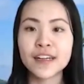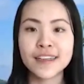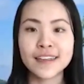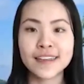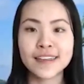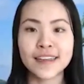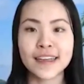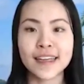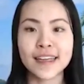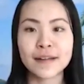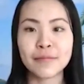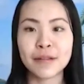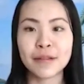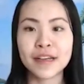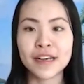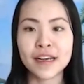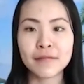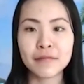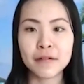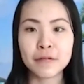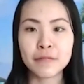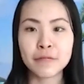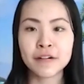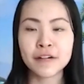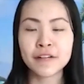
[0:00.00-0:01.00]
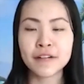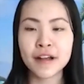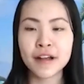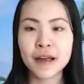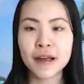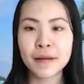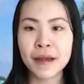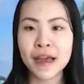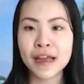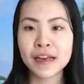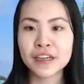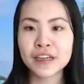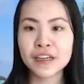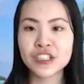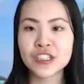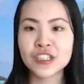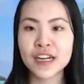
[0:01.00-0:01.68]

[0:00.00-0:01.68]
they can become a program manager?